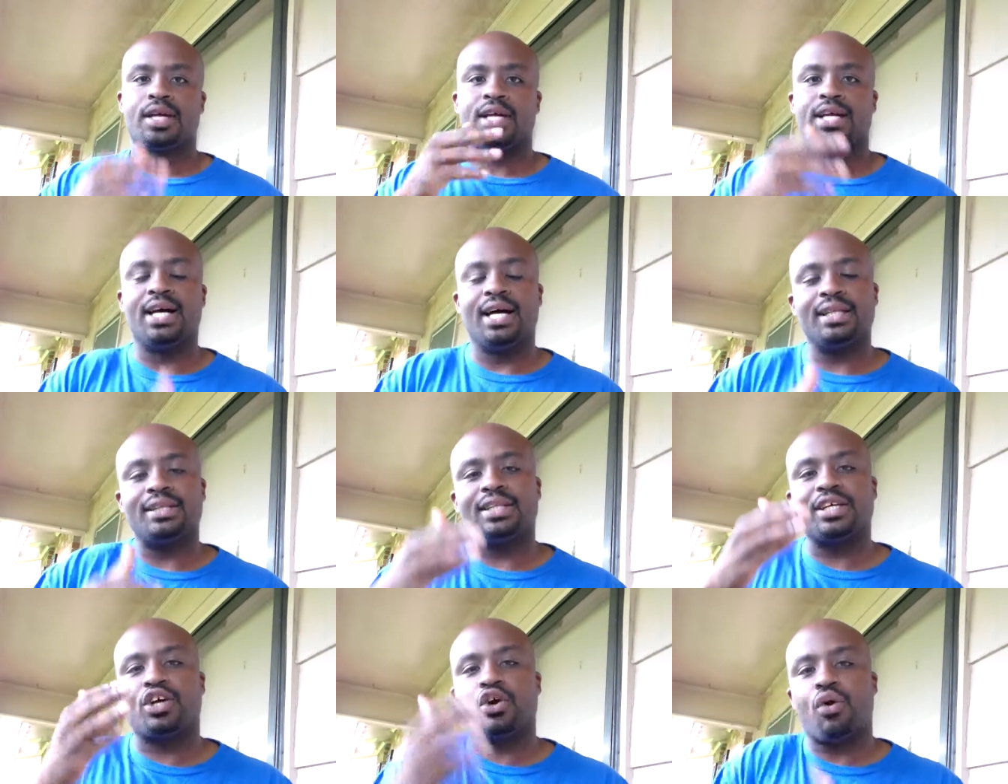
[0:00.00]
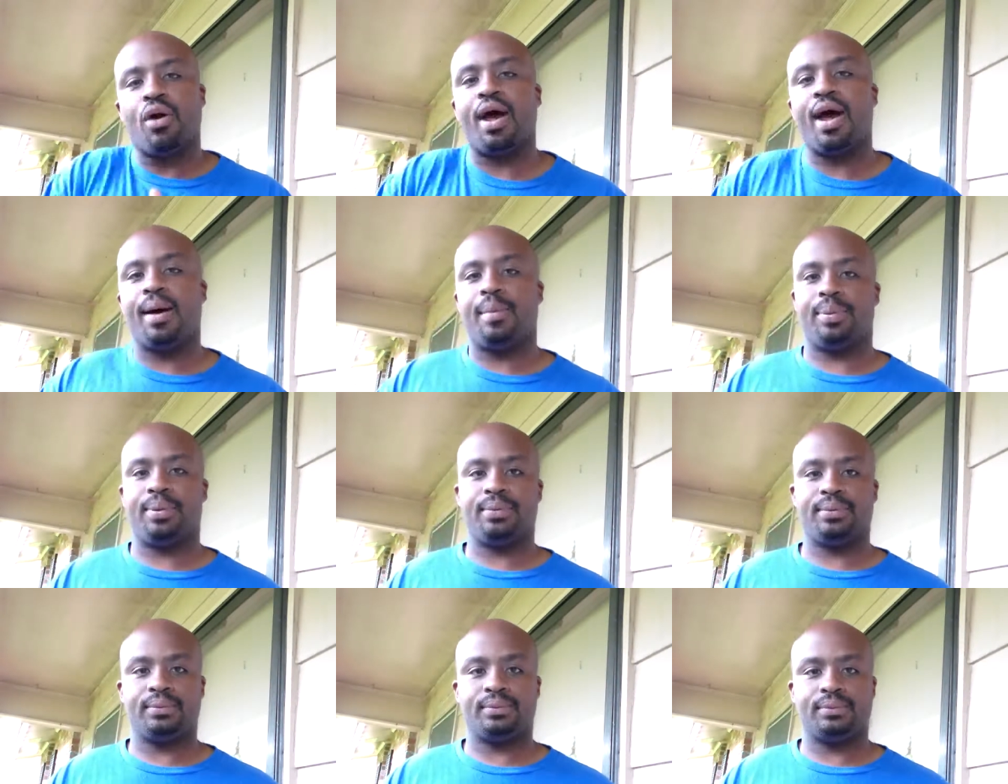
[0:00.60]
Cut the crap.
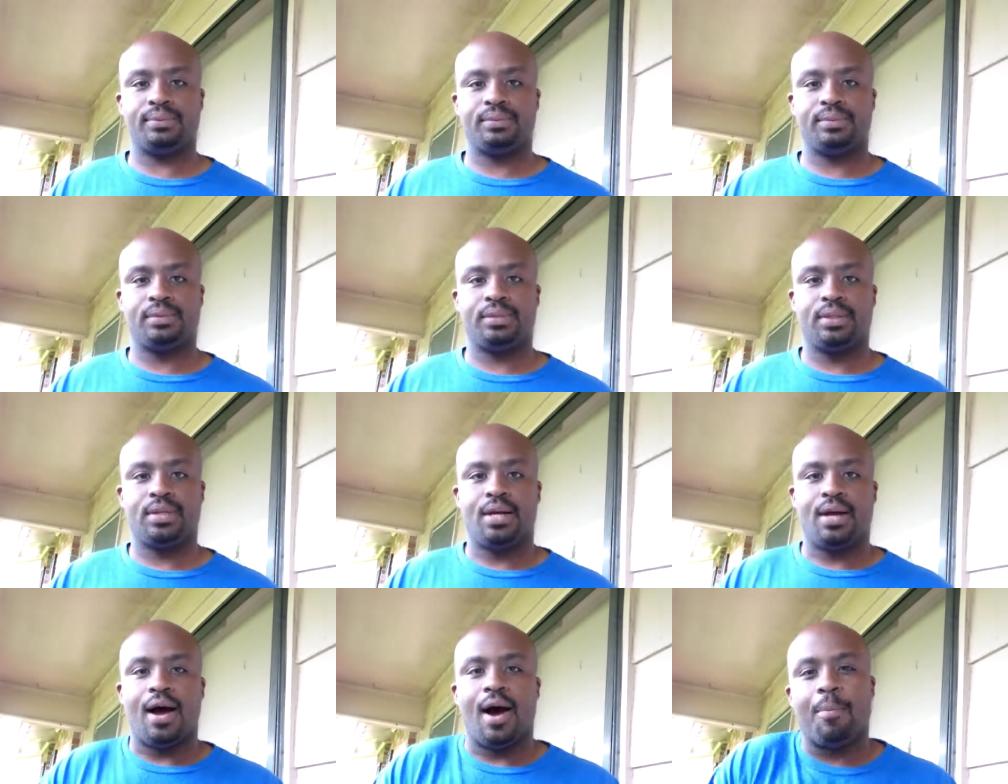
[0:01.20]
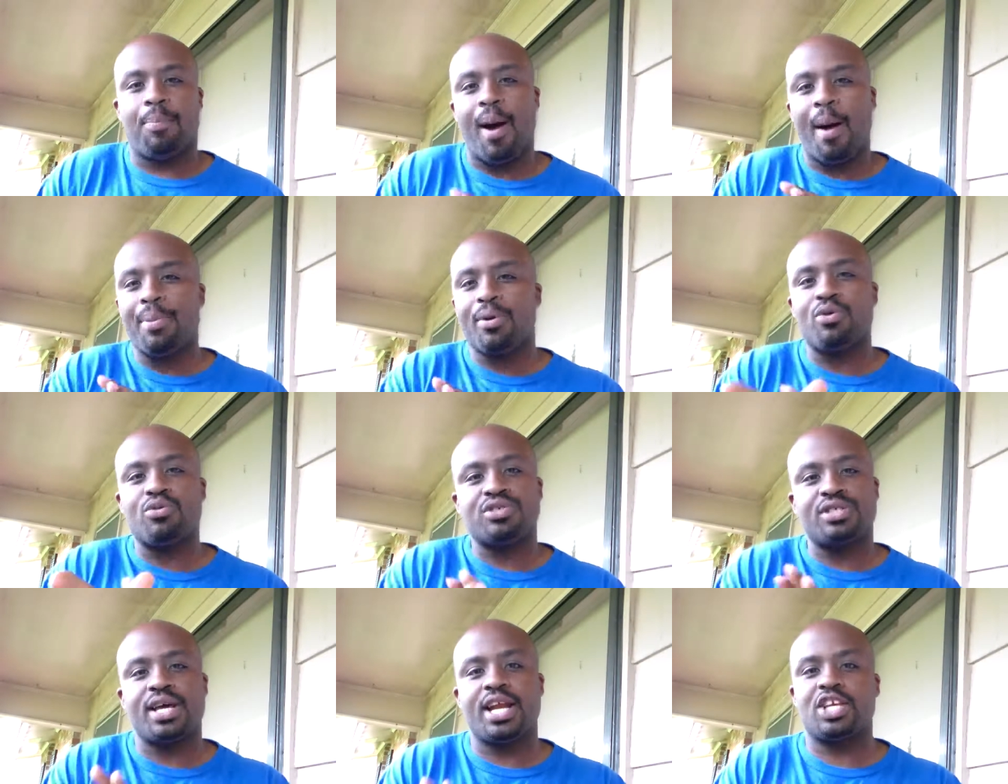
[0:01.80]
I'm
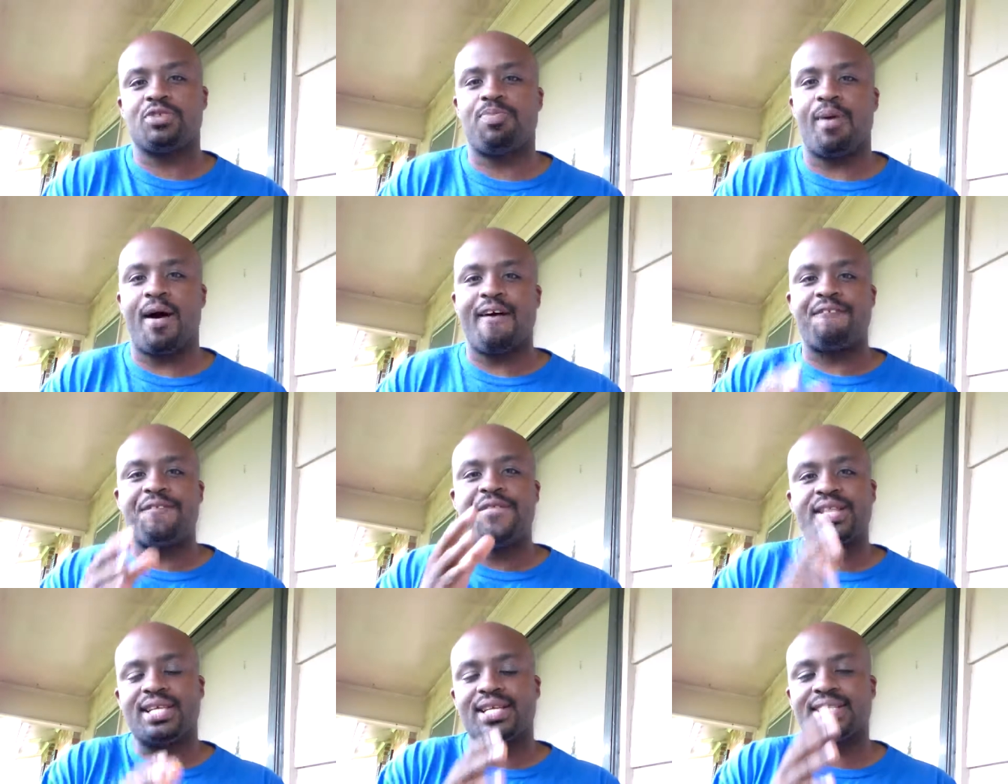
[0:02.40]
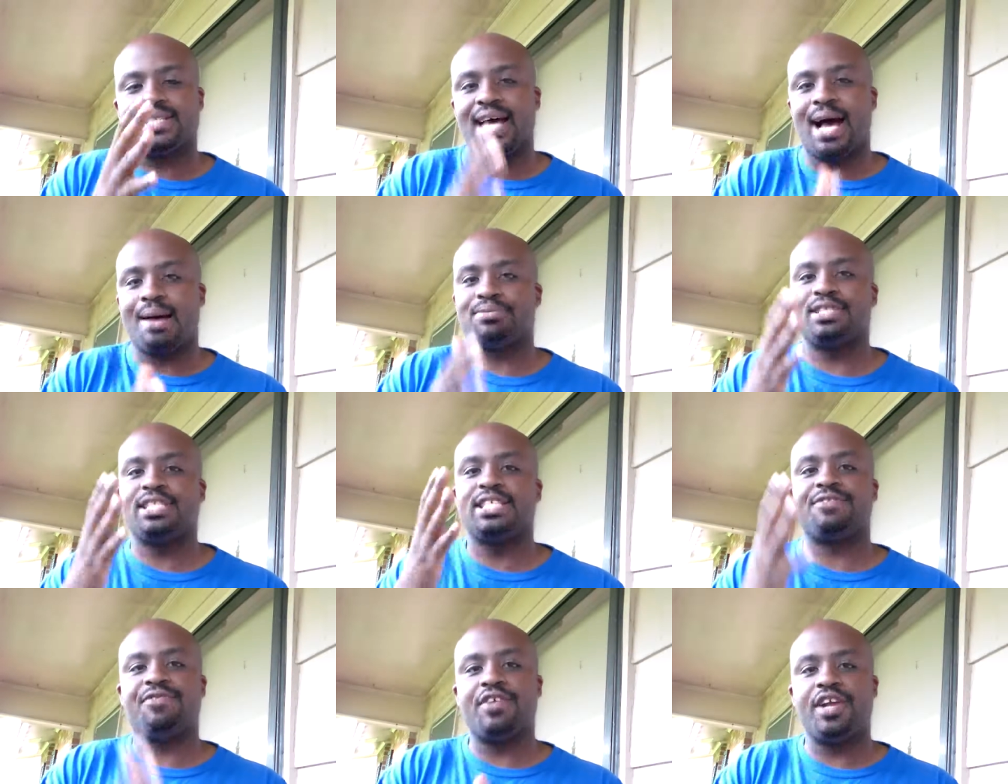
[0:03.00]
probably gonna say this about 50 times
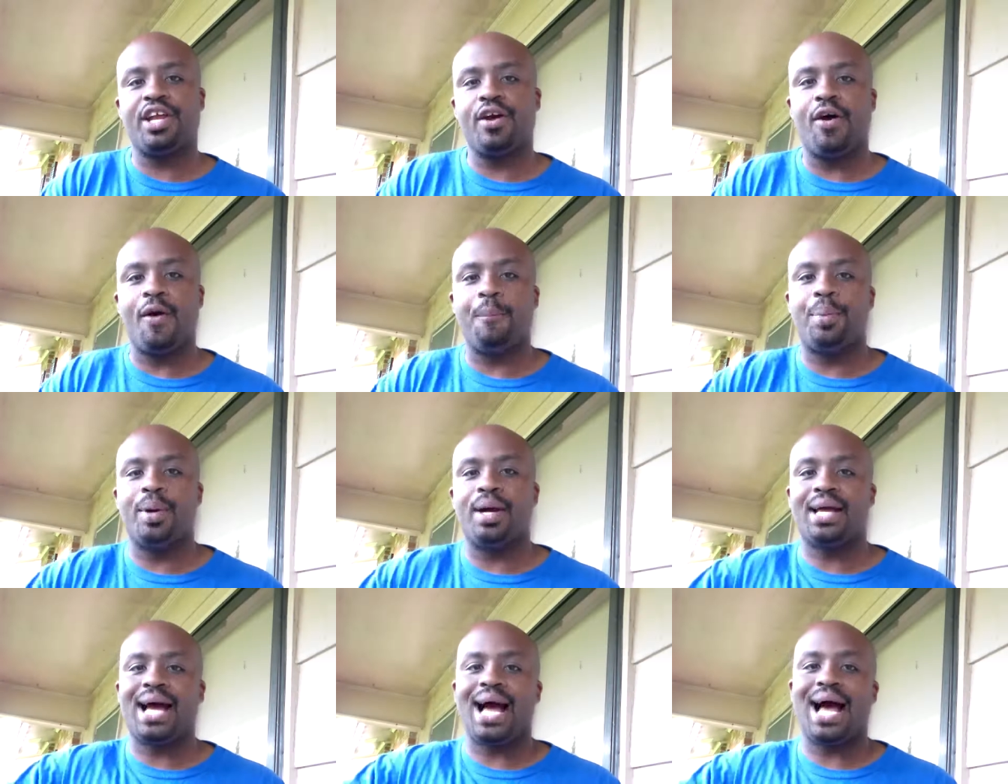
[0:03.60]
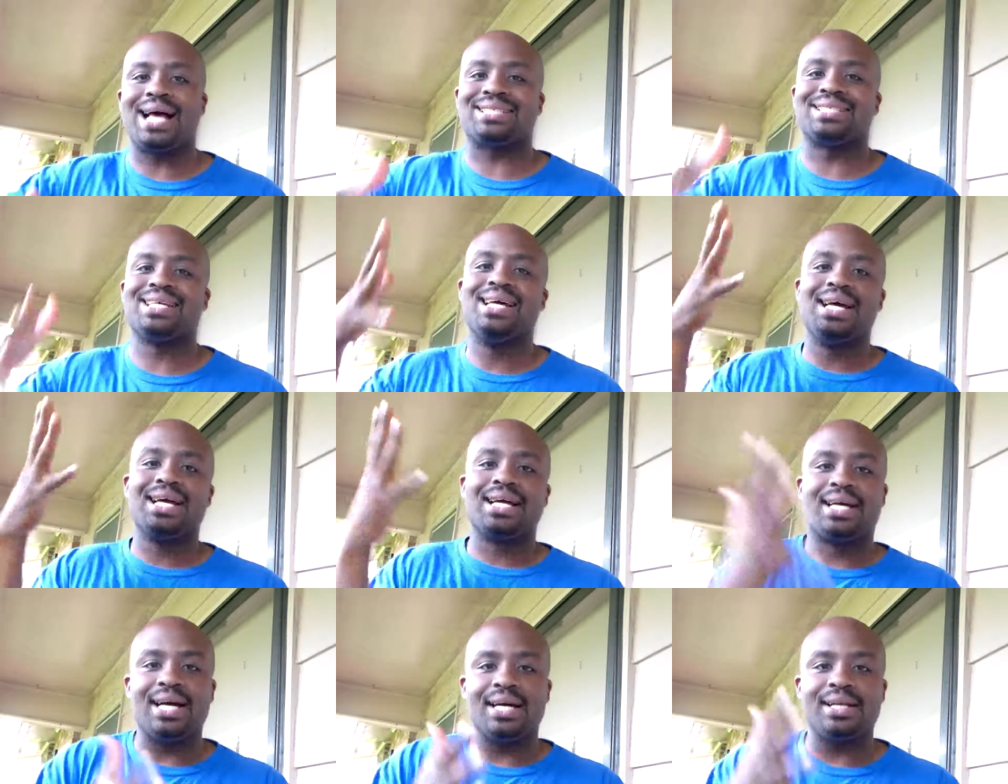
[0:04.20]
in this video, but guys,
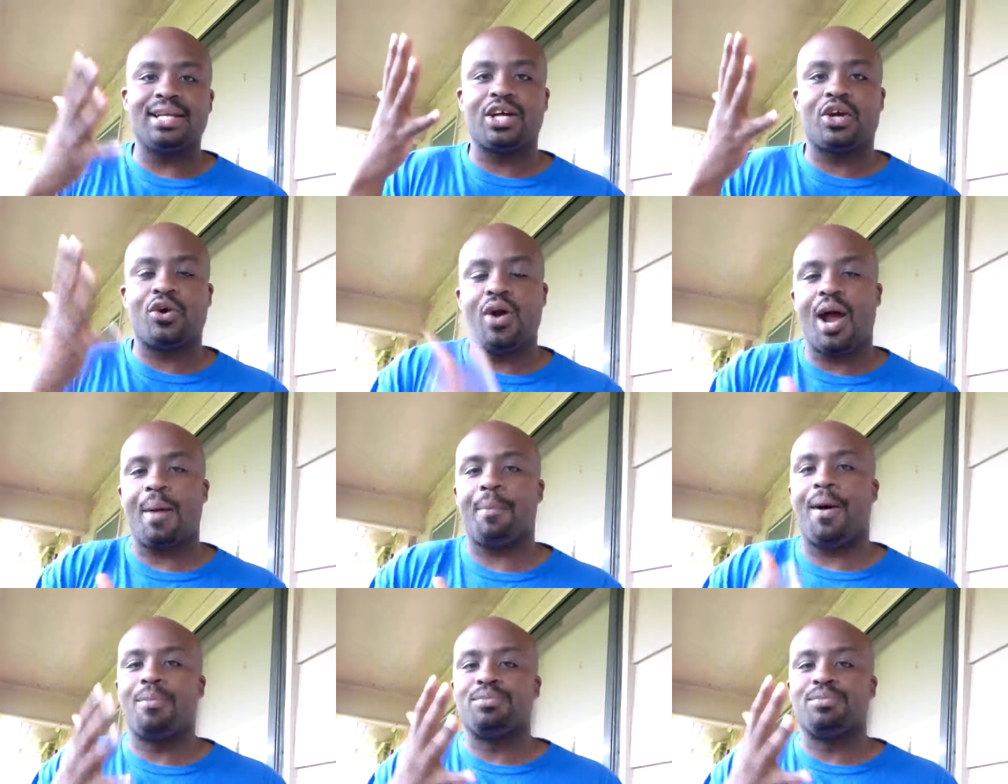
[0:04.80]
cut the crap.